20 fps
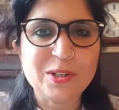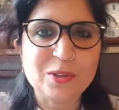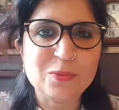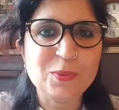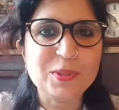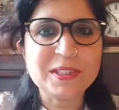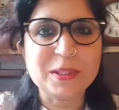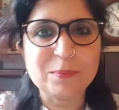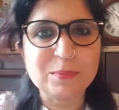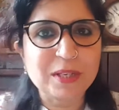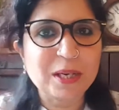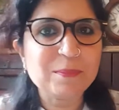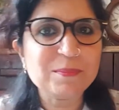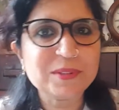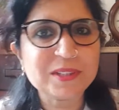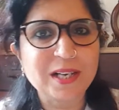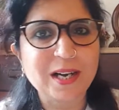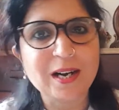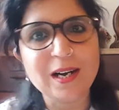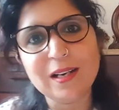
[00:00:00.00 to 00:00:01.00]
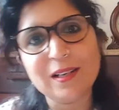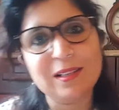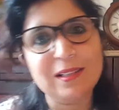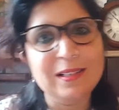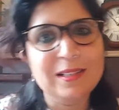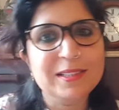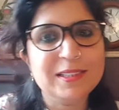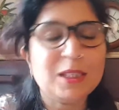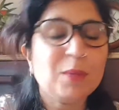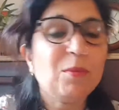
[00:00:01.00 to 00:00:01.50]
We sometimes are,
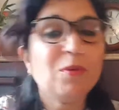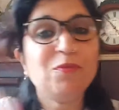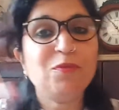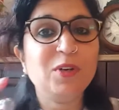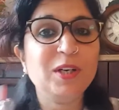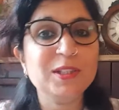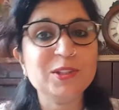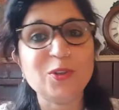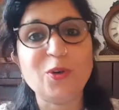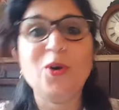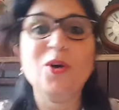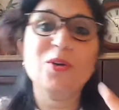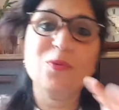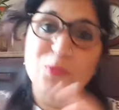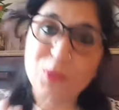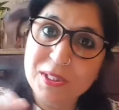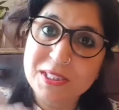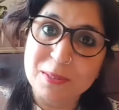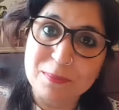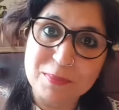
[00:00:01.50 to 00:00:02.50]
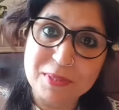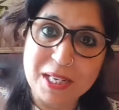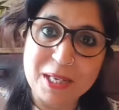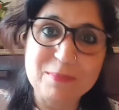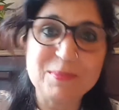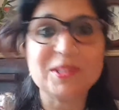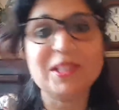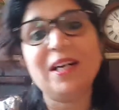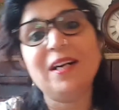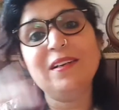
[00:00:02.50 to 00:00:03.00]
some of us, or we
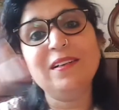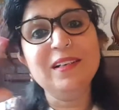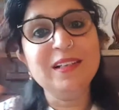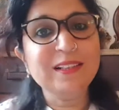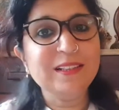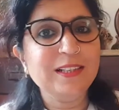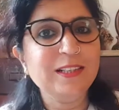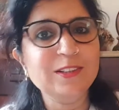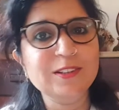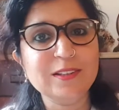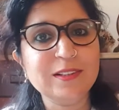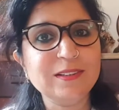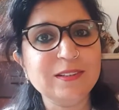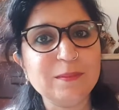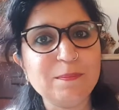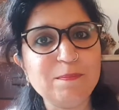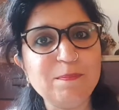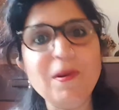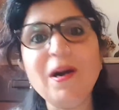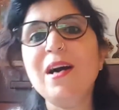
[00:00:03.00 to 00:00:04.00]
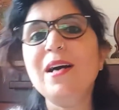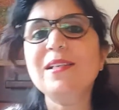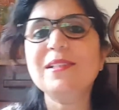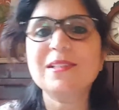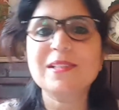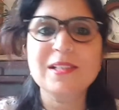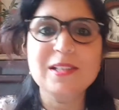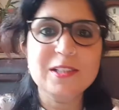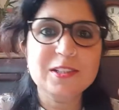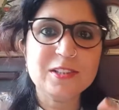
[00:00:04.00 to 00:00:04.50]
sometimes are either in the
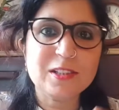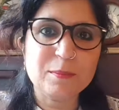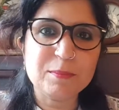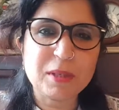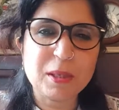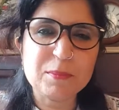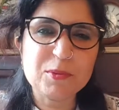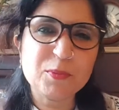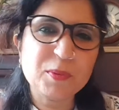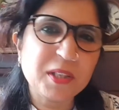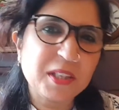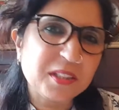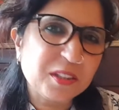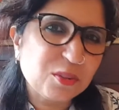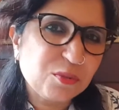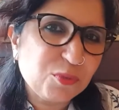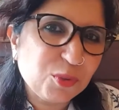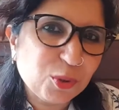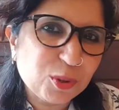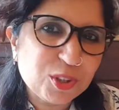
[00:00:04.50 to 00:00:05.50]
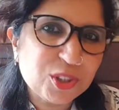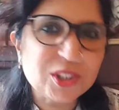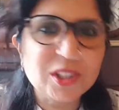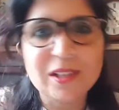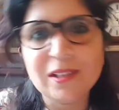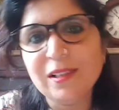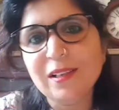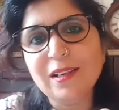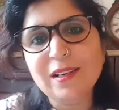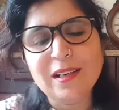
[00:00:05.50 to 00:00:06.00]
past, sometimes we are in the
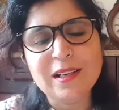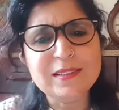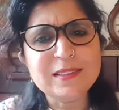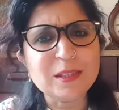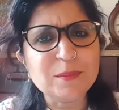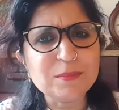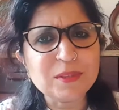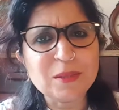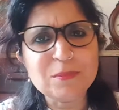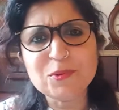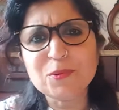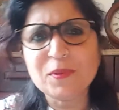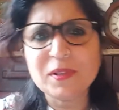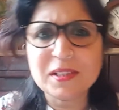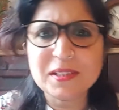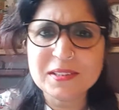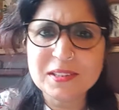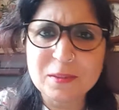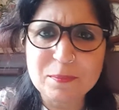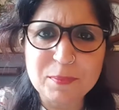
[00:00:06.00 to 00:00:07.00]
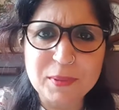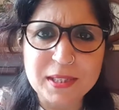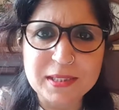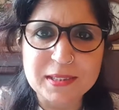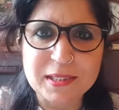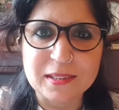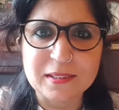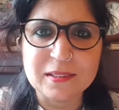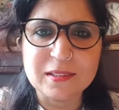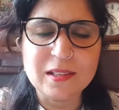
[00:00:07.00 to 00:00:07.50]
future, and sometimes we are in the
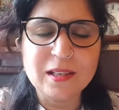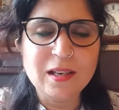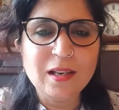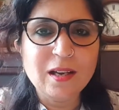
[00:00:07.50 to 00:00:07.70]
present.